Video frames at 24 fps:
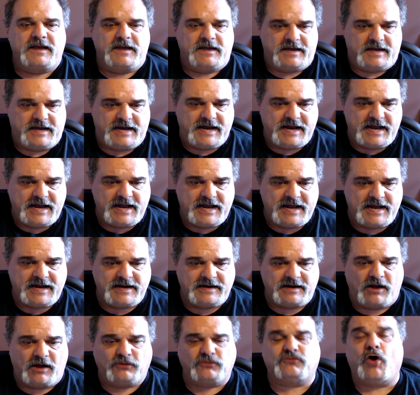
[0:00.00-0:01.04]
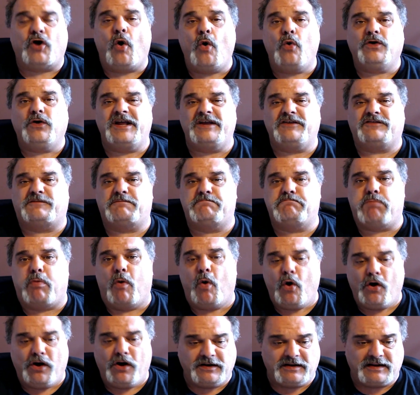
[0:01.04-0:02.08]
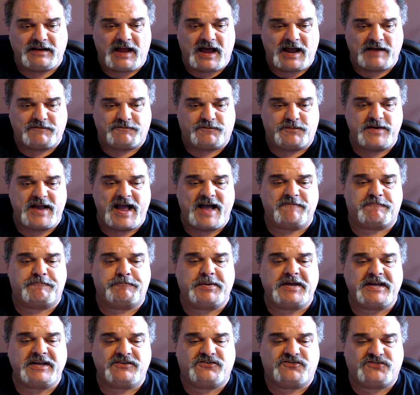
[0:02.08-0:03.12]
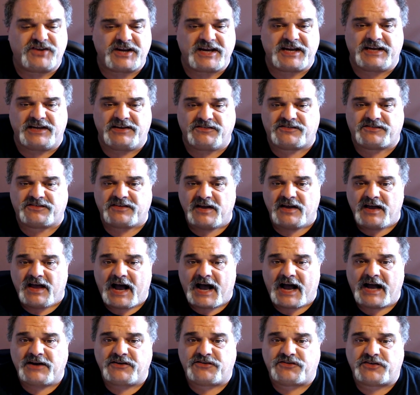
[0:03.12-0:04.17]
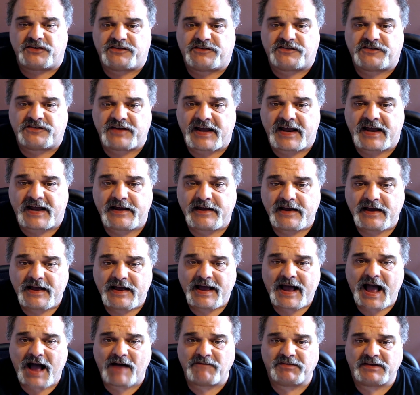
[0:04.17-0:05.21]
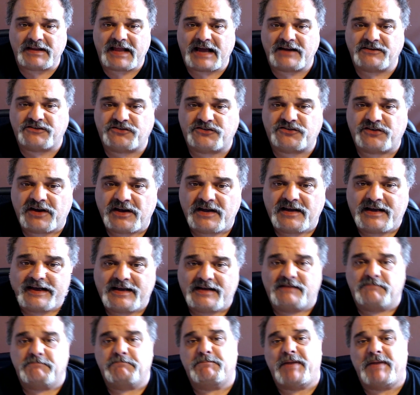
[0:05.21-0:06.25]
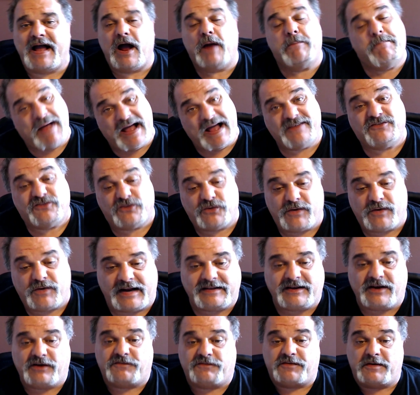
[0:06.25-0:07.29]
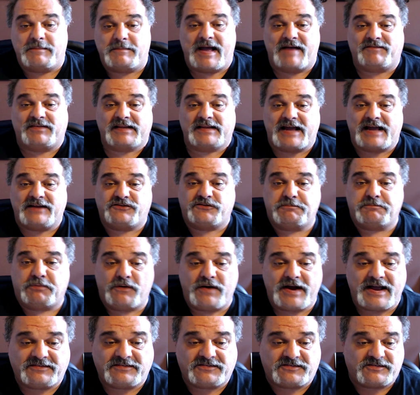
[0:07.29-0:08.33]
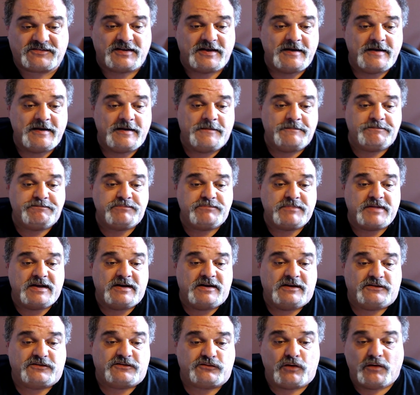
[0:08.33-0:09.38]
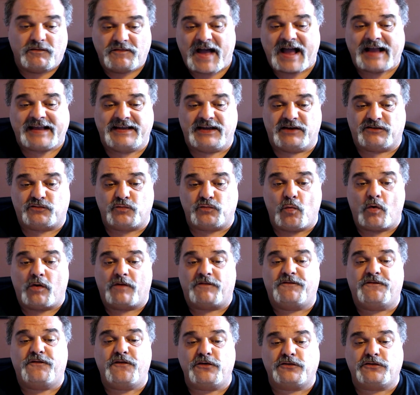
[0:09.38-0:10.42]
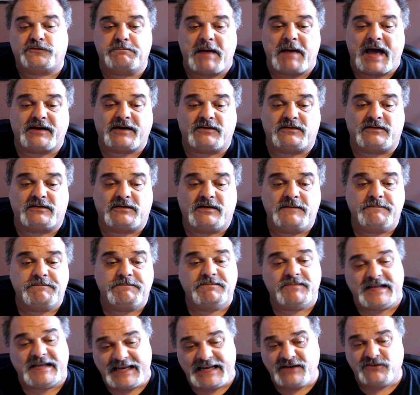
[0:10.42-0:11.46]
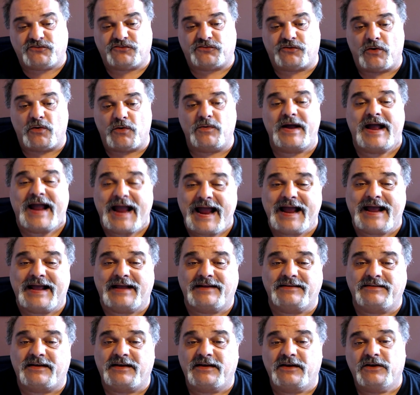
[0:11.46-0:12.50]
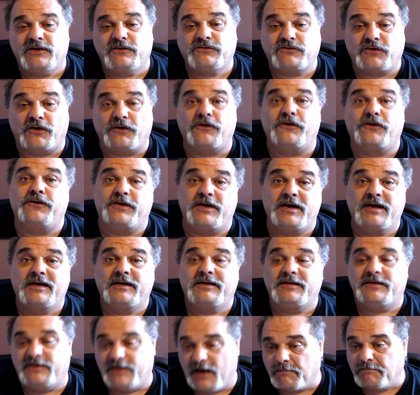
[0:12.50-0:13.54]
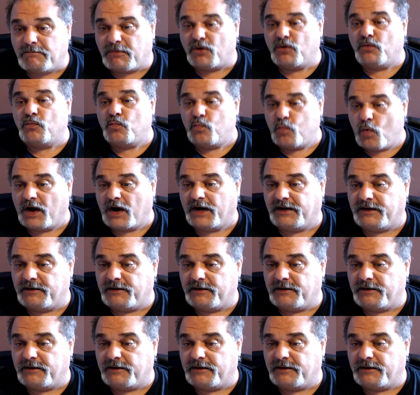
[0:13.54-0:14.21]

And on Tony's board life, we have PGs, I should say, Avalanche, Panzer Grenadier from Avalanche Press, Slovakia's War, First Battle, Intro, and Turn number 1.